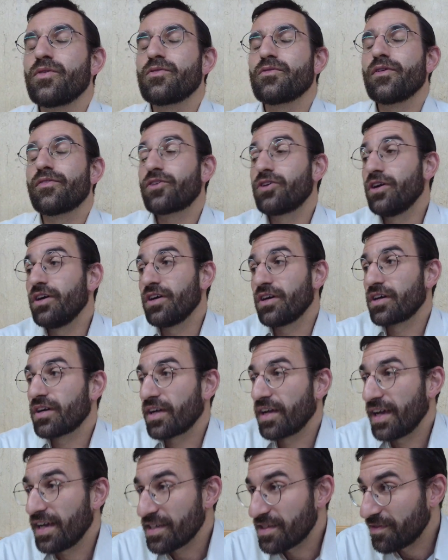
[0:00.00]
Rav Kook
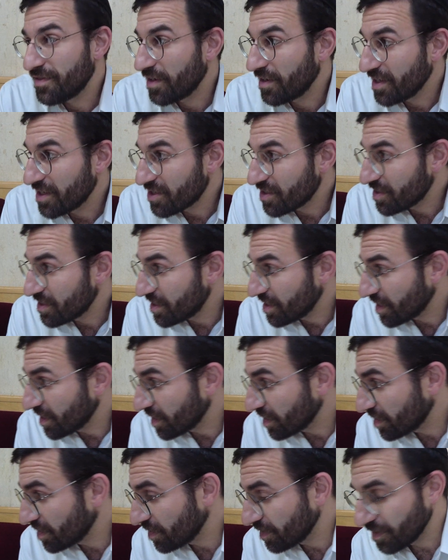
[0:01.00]
has a very
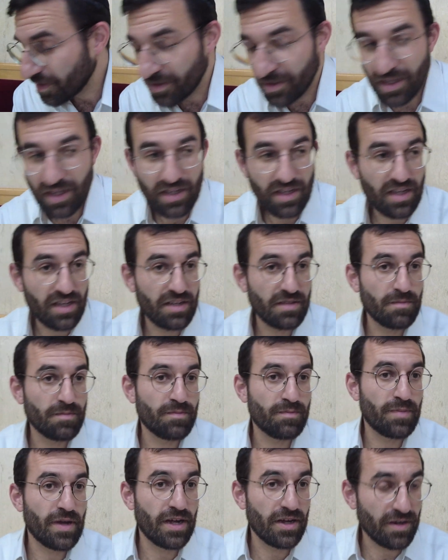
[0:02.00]
interesting
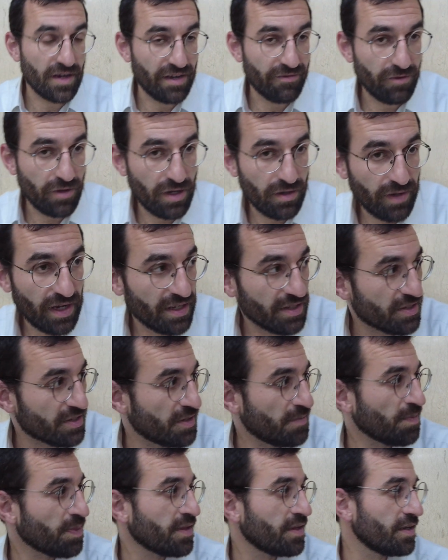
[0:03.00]
paragraph where he writes
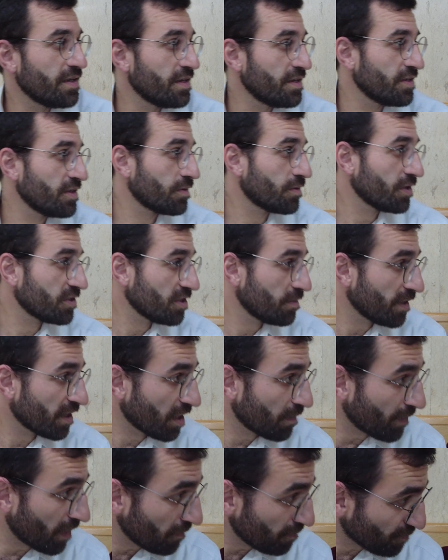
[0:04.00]
in Arot
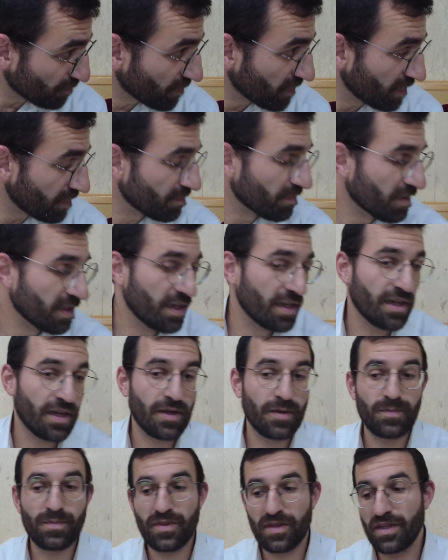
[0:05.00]
HaMelchama,
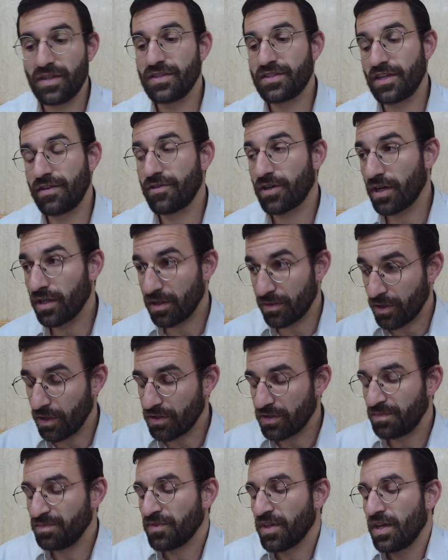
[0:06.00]
in the Sefer called
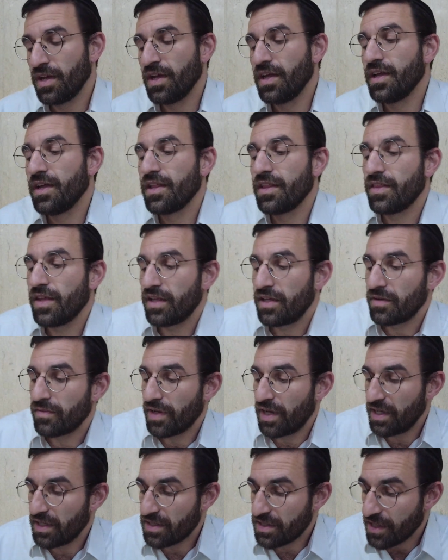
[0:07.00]
Arot, that he
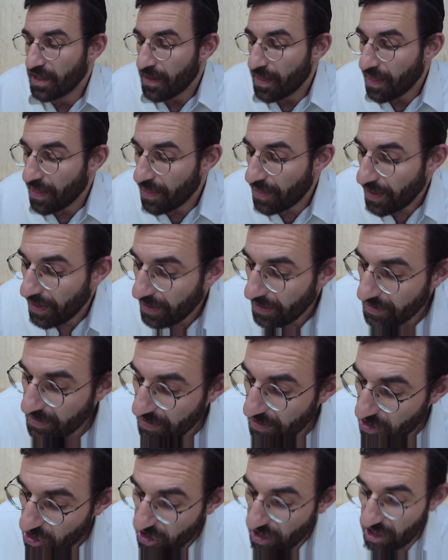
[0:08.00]
writes that
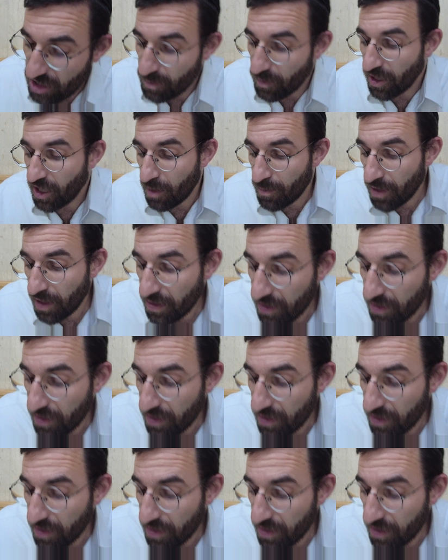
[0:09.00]
Kishiyesh Melchama